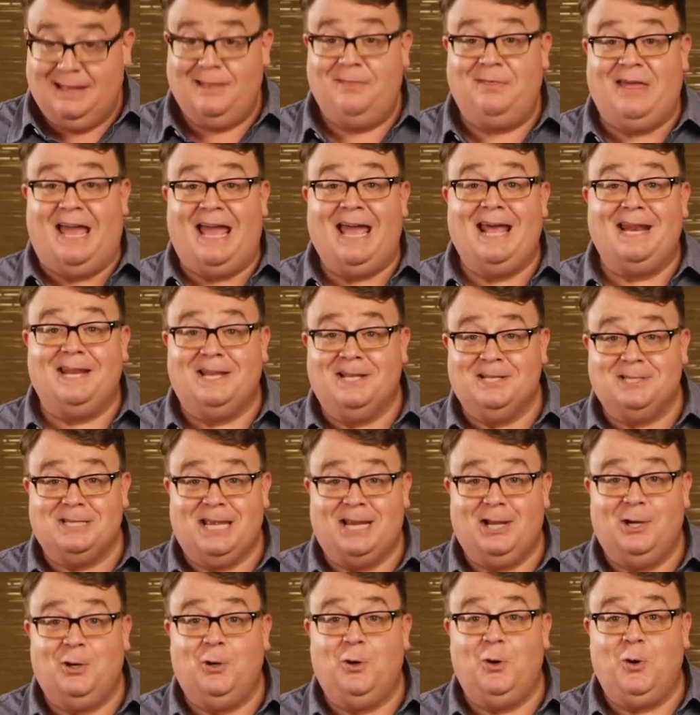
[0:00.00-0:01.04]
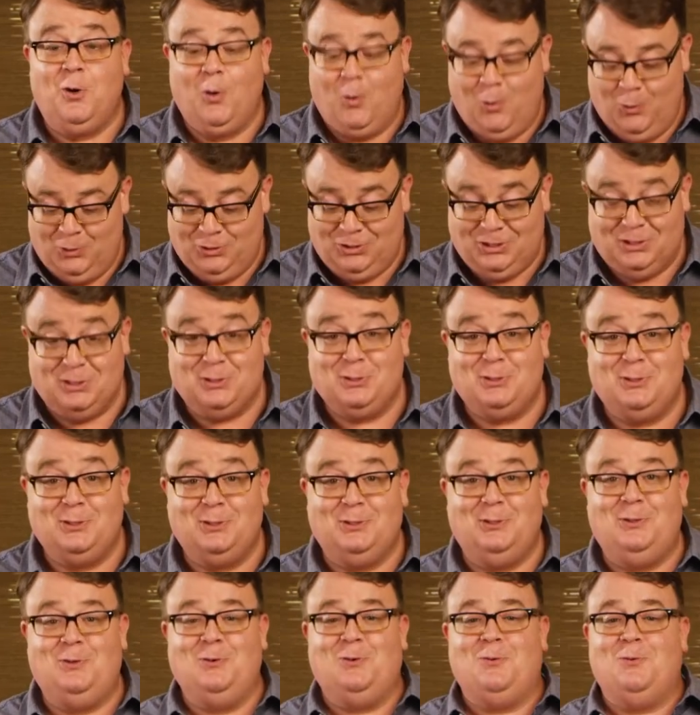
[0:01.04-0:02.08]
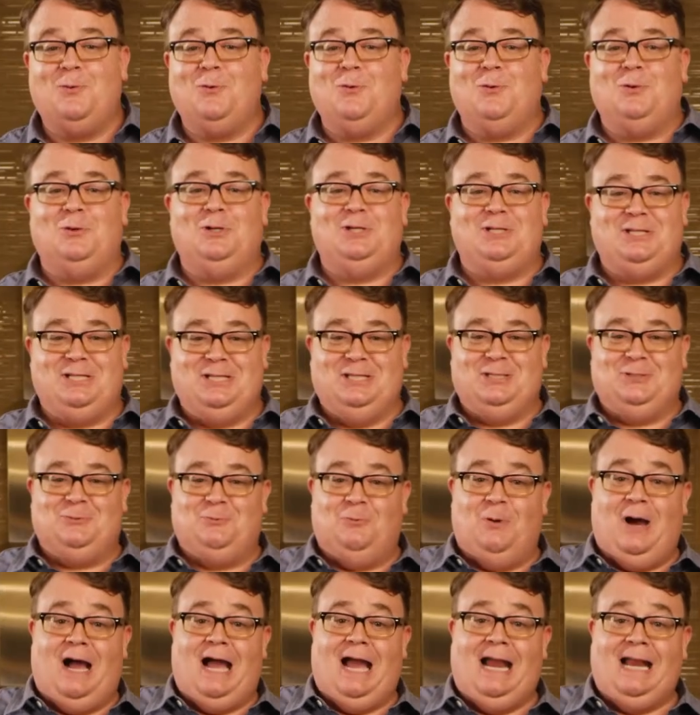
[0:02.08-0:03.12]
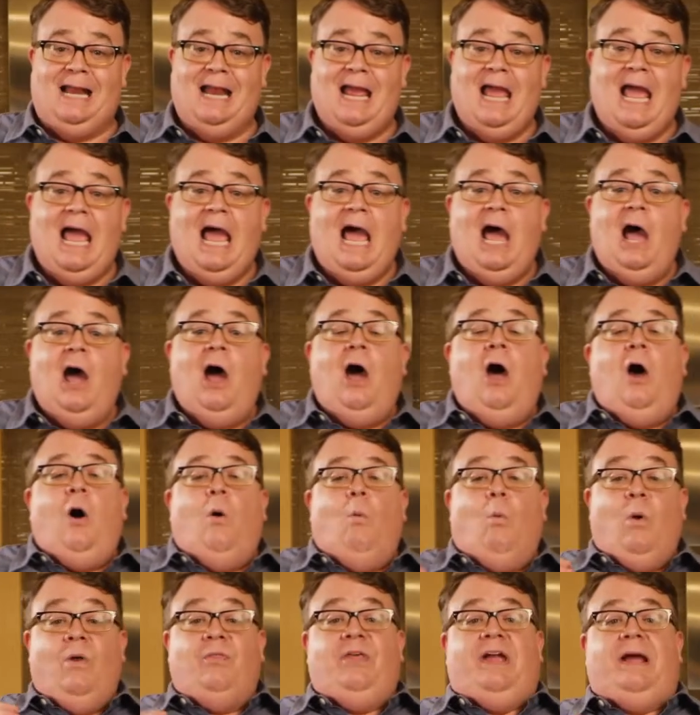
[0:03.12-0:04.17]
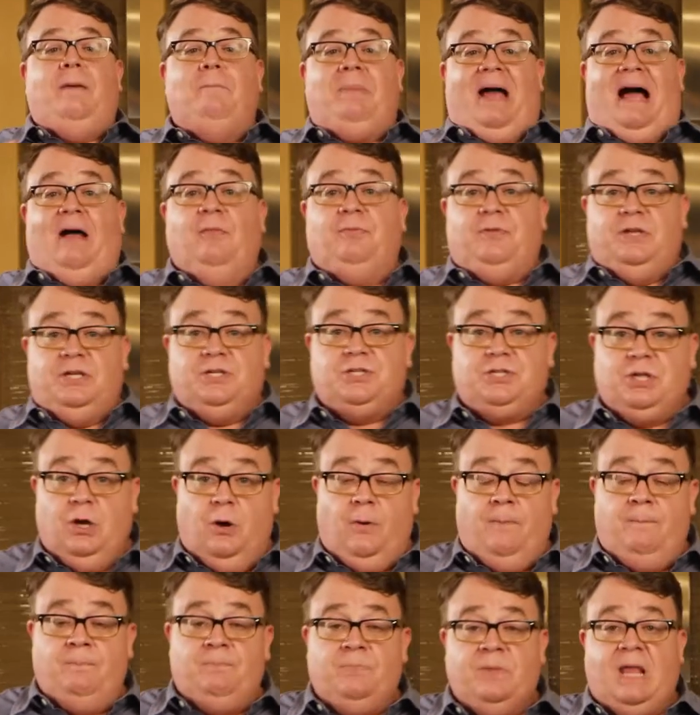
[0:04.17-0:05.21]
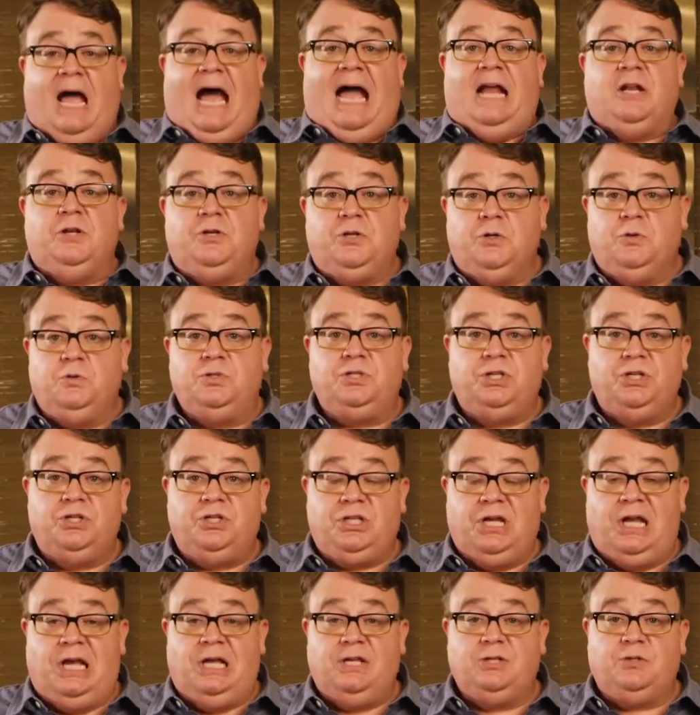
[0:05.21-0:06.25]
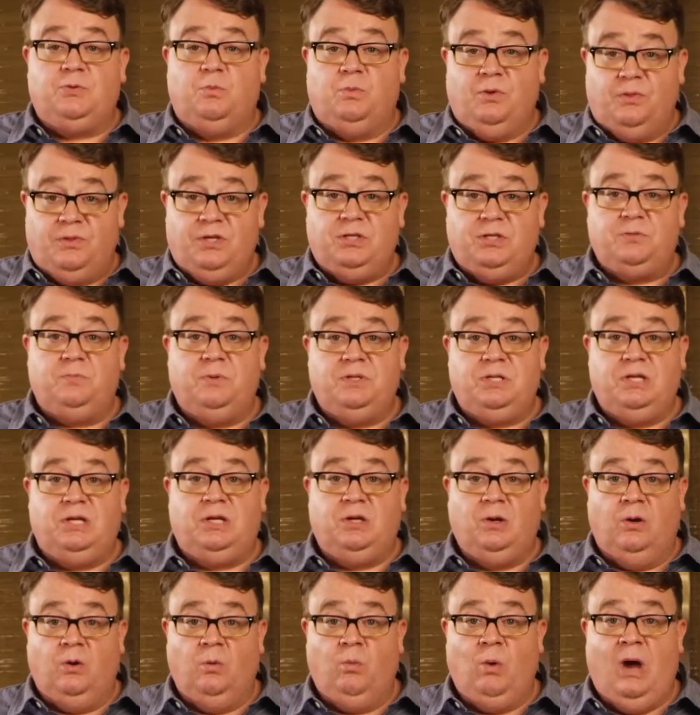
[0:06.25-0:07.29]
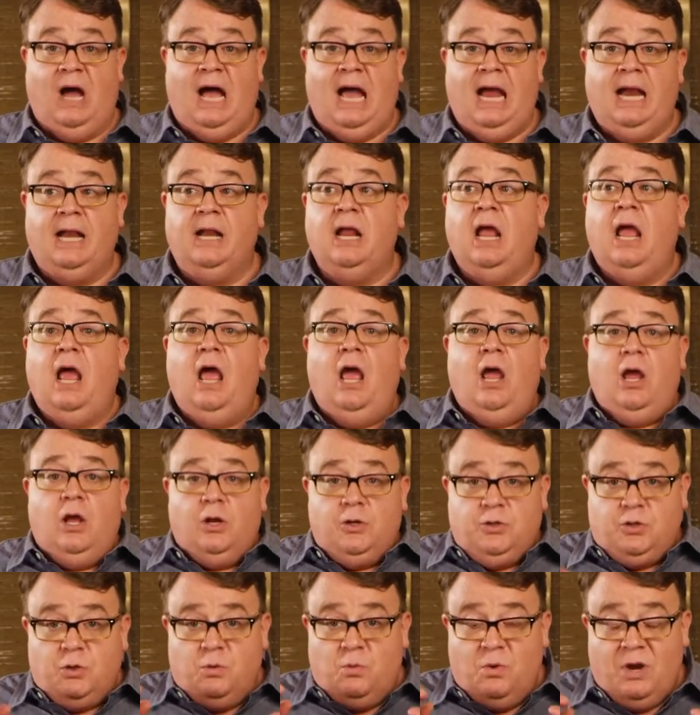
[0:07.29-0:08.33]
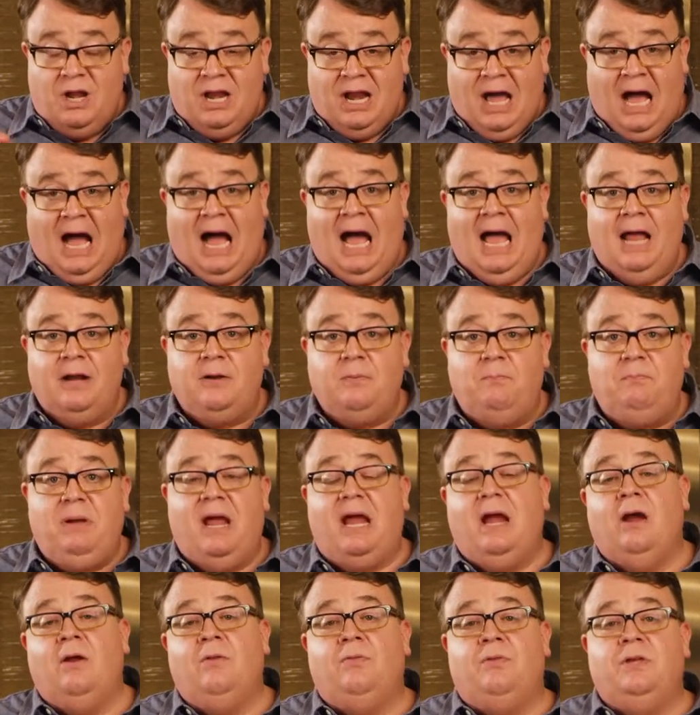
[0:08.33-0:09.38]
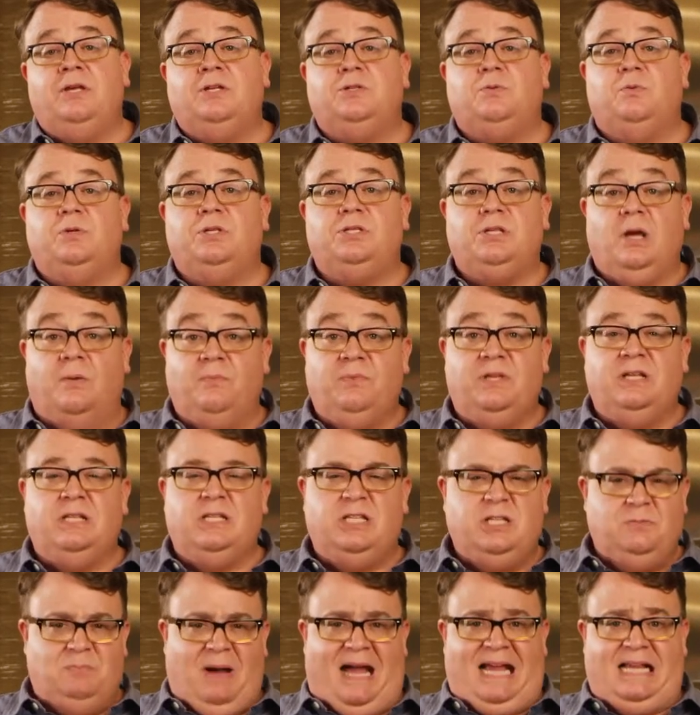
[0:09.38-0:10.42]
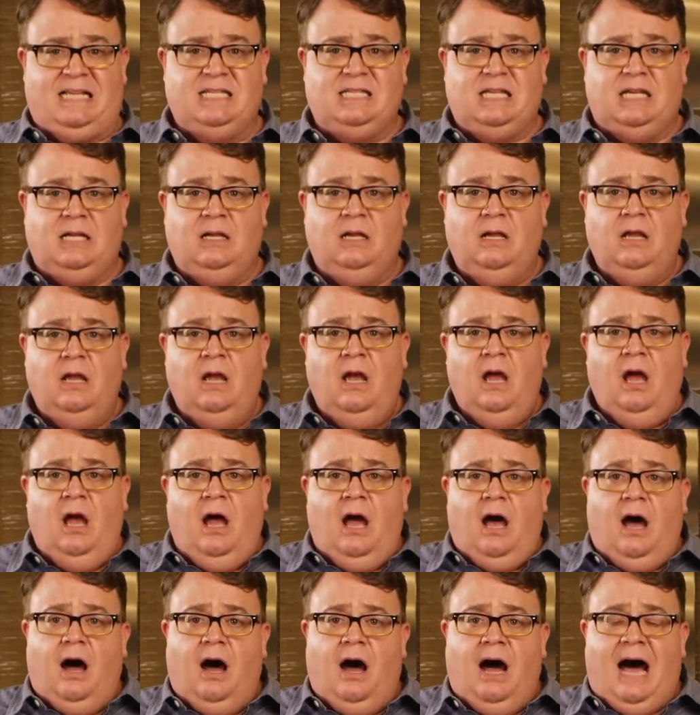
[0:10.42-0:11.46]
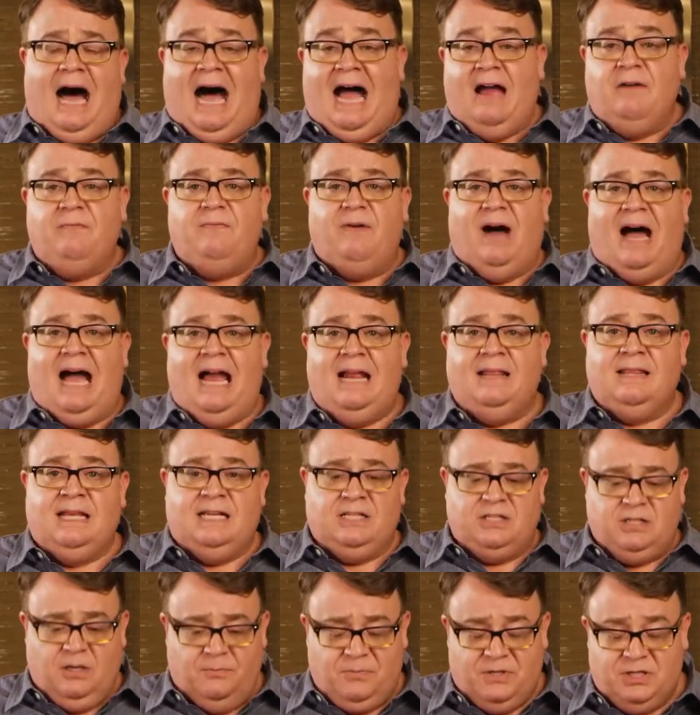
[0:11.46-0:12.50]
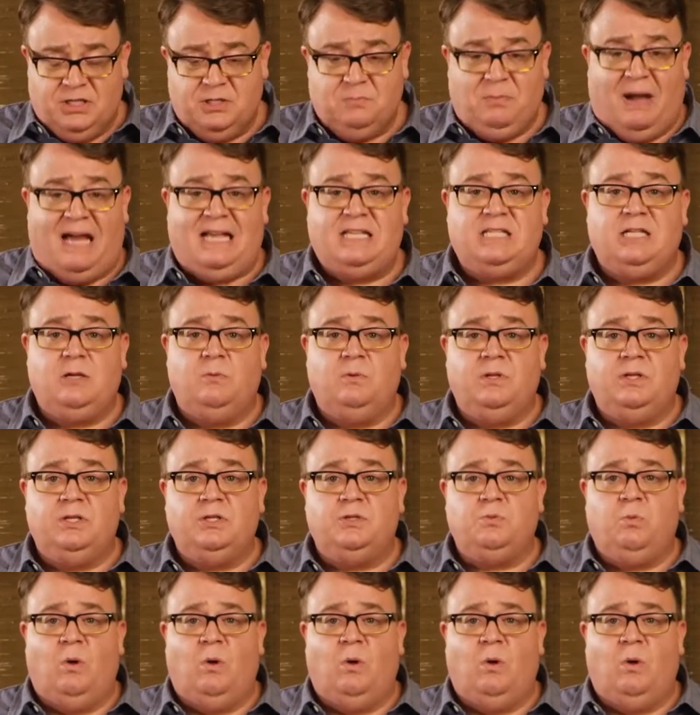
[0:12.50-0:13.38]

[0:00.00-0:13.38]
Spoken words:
That is a gorgeous, gorgeous wine. One thing about this though, I do suggest with this particular wine, do not pair this with something spicy. I find that something spicy with this